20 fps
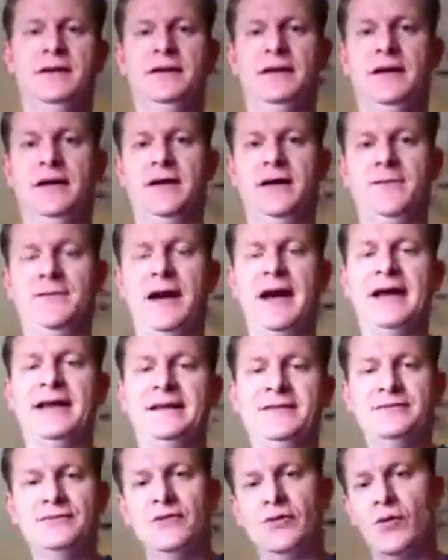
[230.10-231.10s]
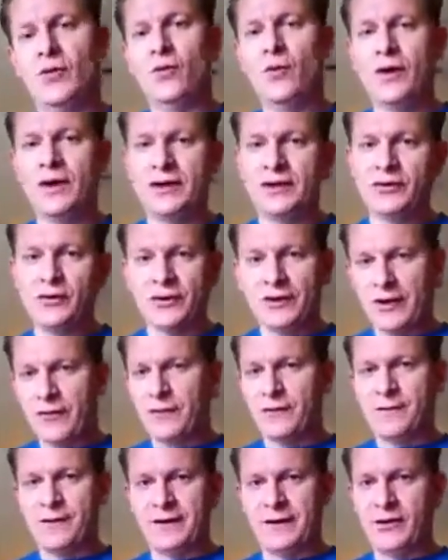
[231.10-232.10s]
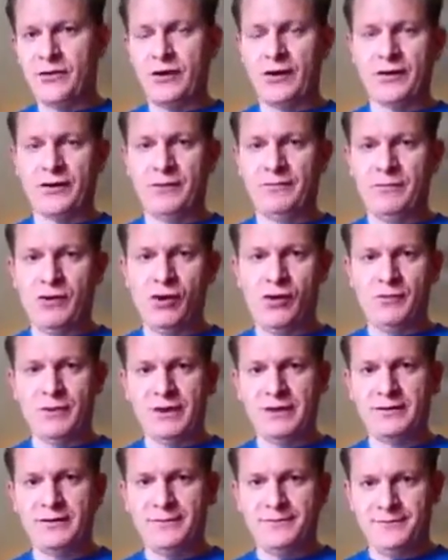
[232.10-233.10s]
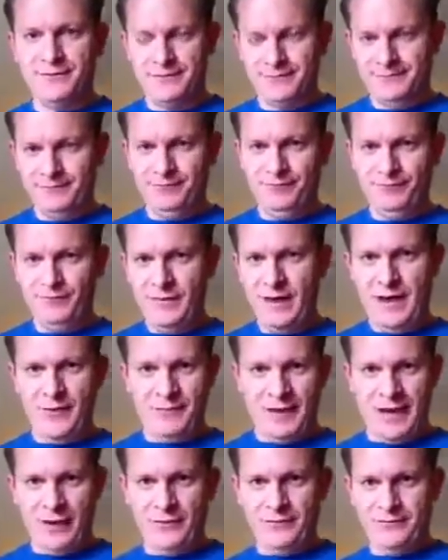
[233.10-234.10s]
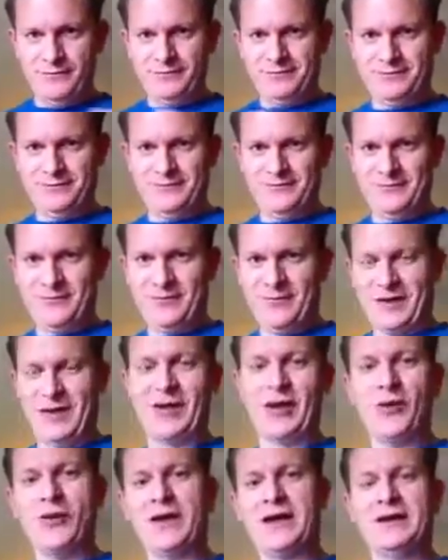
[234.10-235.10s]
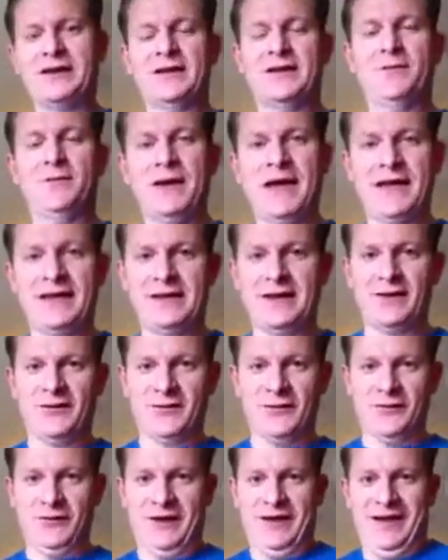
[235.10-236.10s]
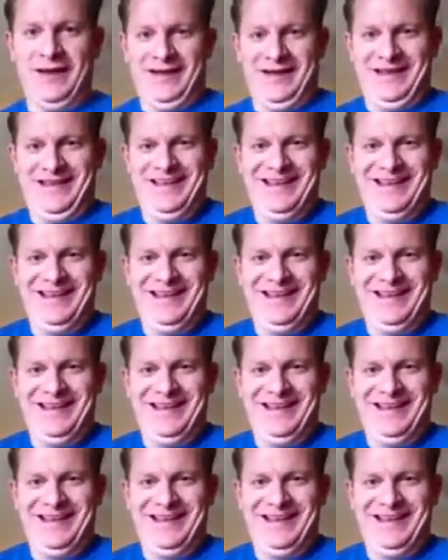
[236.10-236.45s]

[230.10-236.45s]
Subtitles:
I want to do another video here in a moment about going into the bank yesterday.